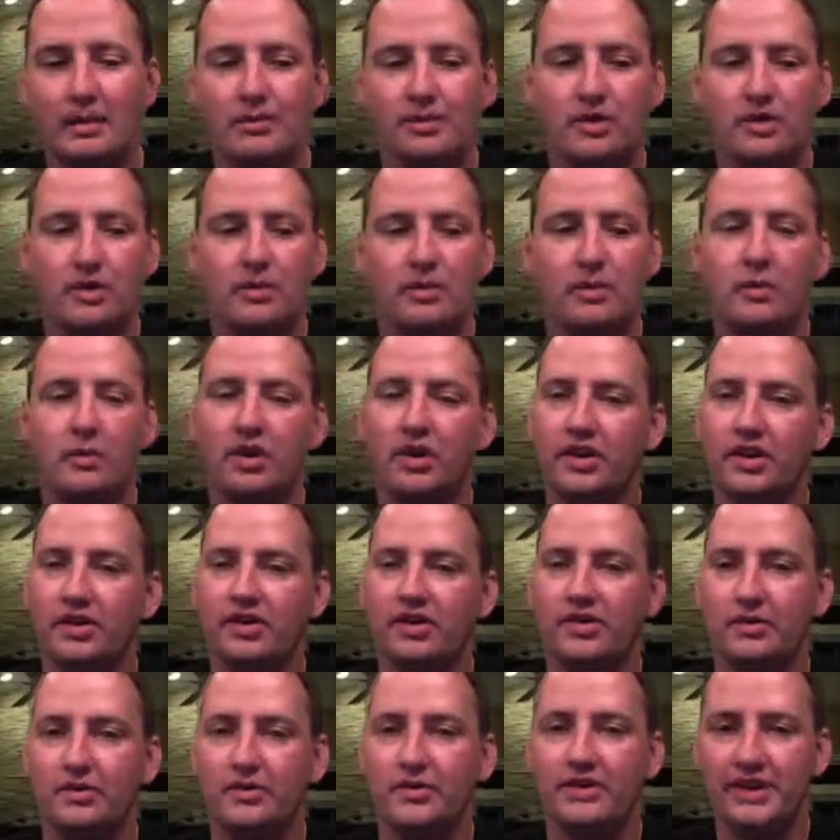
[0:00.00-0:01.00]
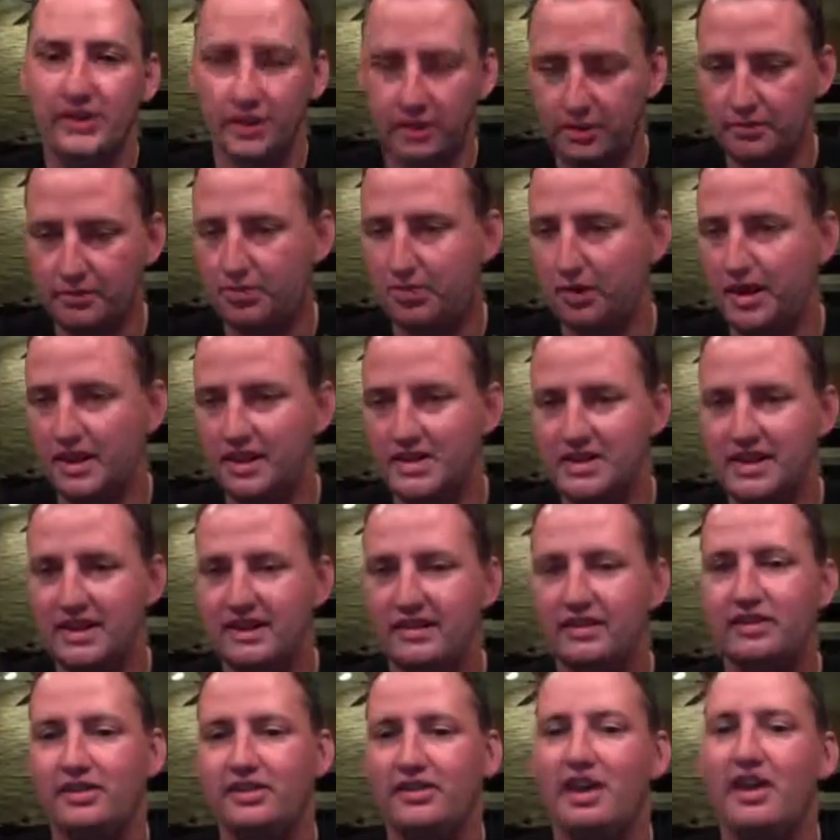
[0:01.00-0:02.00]
So I've been working on some secret
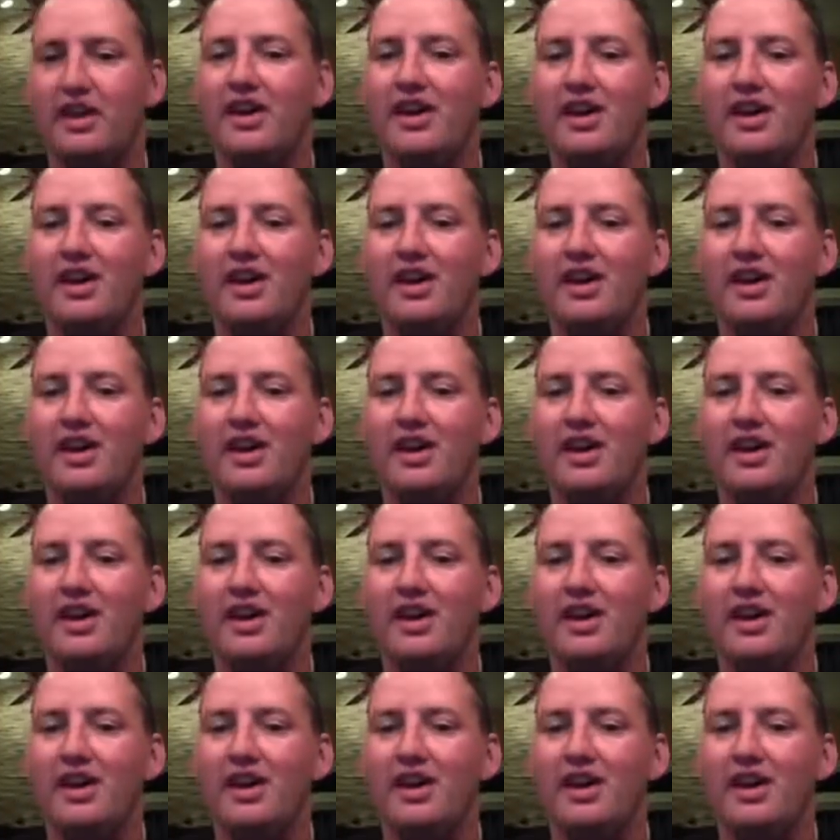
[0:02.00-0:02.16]
projects